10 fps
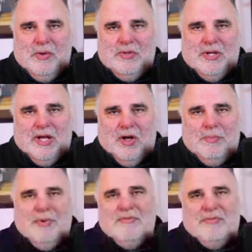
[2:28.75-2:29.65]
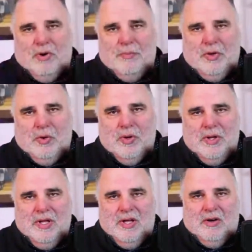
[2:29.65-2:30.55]
to help inform you
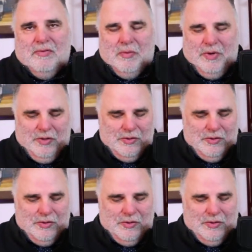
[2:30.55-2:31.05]
of what we do.